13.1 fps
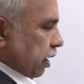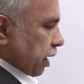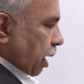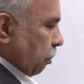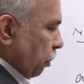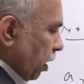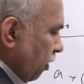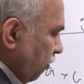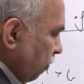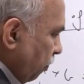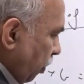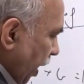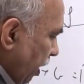number
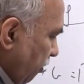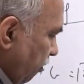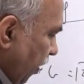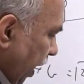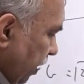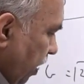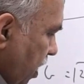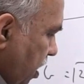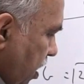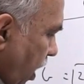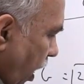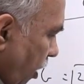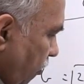of prime factors
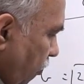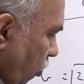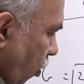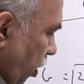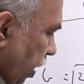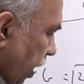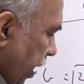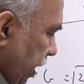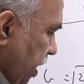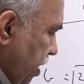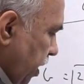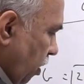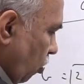are 4. N
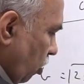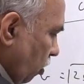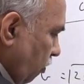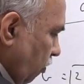is equal to